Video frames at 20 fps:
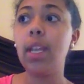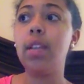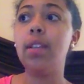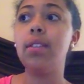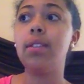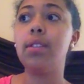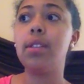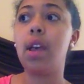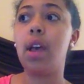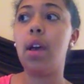
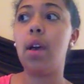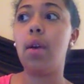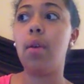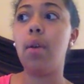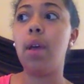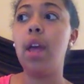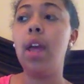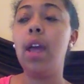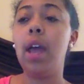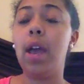
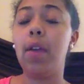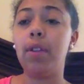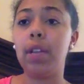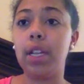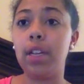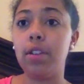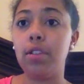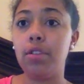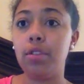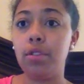So I would
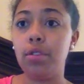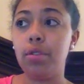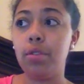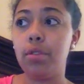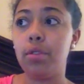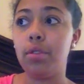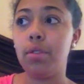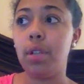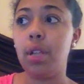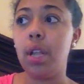
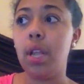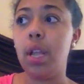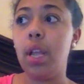introduce